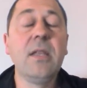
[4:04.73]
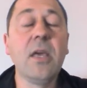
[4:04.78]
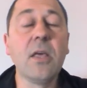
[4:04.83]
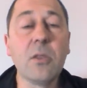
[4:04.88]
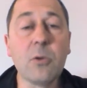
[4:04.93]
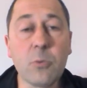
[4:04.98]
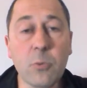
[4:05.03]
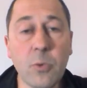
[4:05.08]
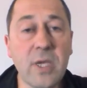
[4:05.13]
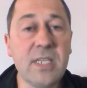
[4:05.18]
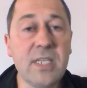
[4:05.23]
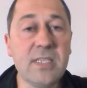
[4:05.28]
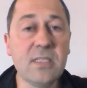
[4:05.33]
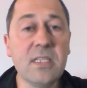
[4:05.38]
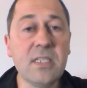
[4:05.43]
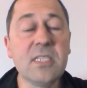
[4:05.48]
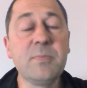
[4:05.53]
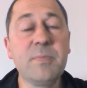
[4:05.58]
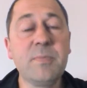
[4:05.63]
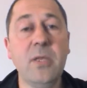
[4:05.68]
Now, the
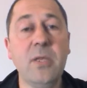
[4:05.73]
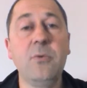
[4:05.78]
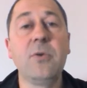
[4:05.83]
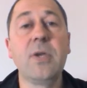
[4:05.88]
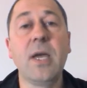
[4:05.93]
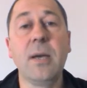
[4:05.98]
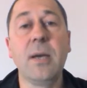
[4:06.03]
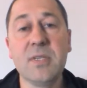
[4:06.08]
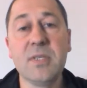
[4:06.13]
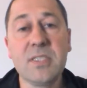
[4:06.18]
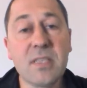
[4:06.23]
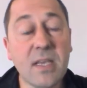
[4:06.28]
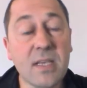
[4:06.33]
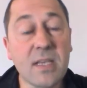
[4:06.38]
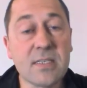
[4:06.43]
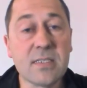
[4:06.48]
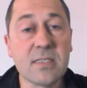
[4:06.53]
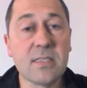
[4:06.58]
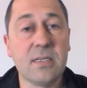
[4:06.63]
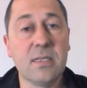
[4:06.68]
reason the speed will come is
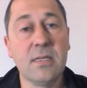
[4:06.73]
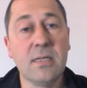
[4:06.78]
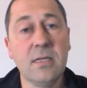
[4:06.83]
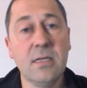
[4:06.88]
this.